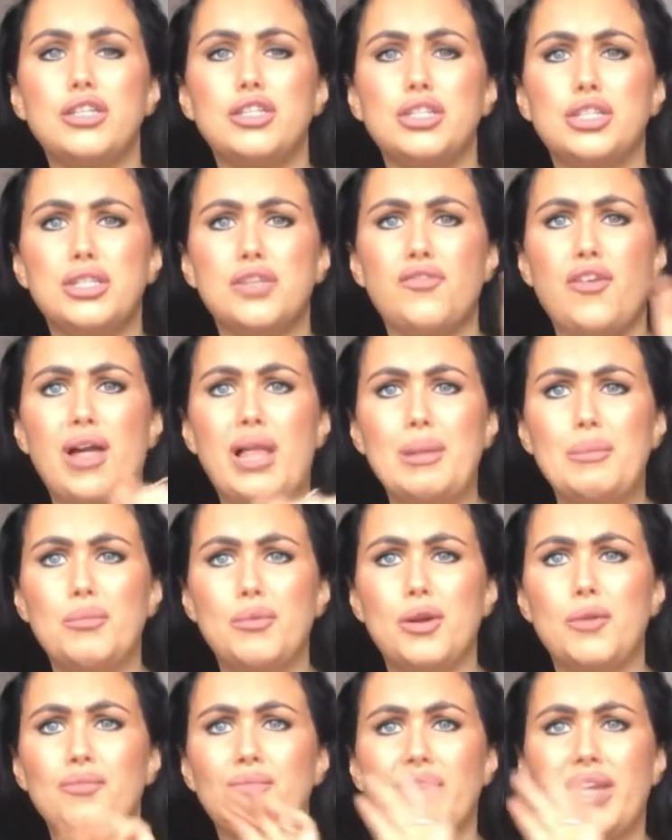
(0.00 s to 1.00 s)
use a
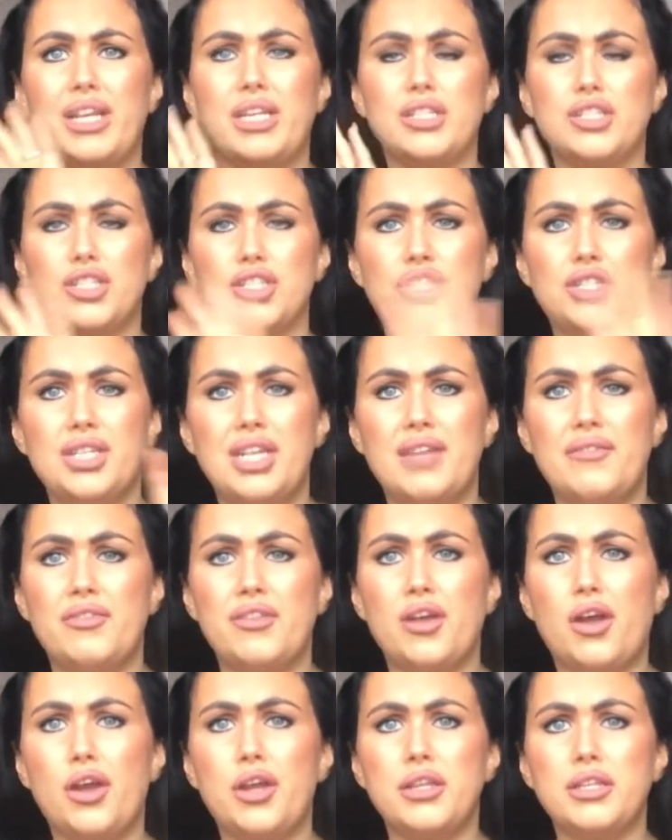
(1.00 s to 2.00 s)
developer and just even
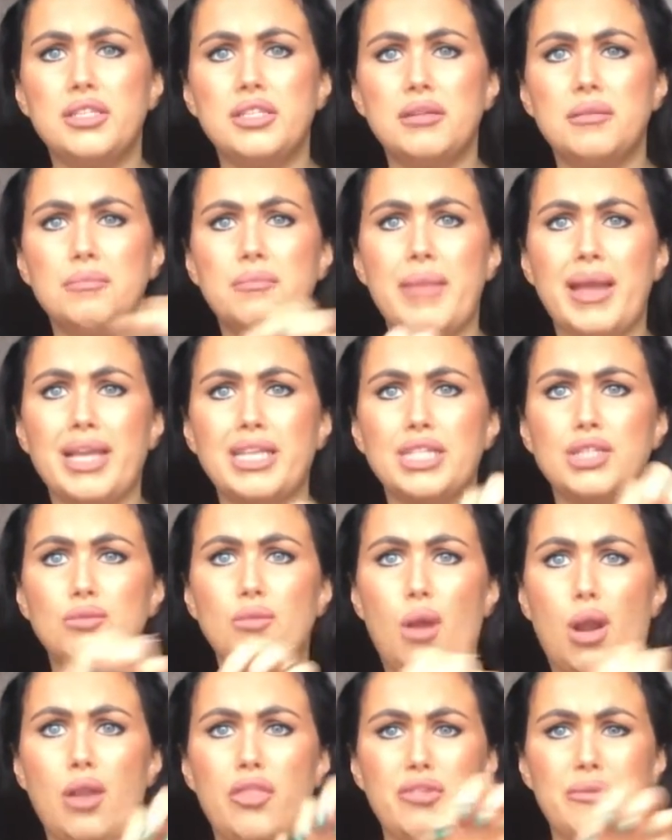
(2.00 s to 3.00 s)
it out. Mix it
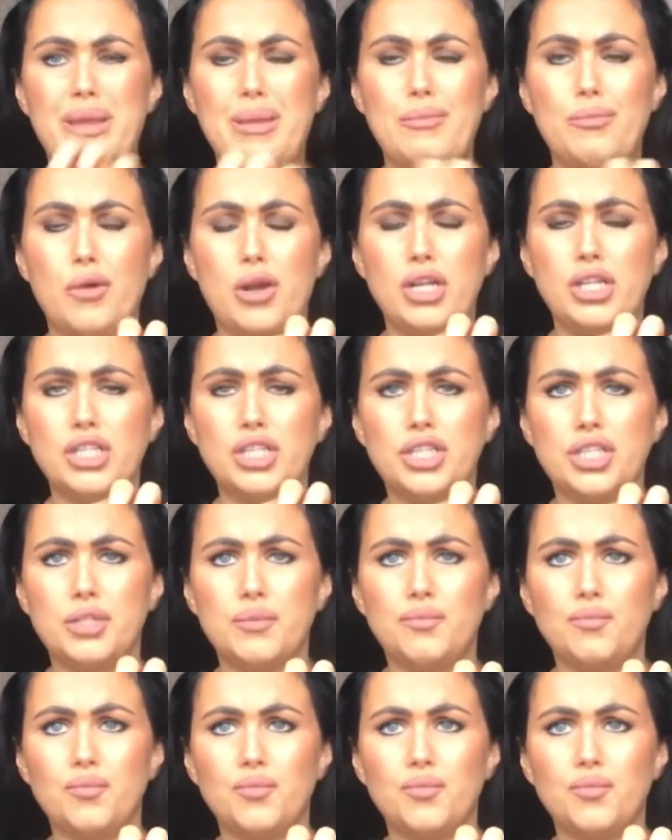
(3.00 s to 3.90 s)
around with a wee brush.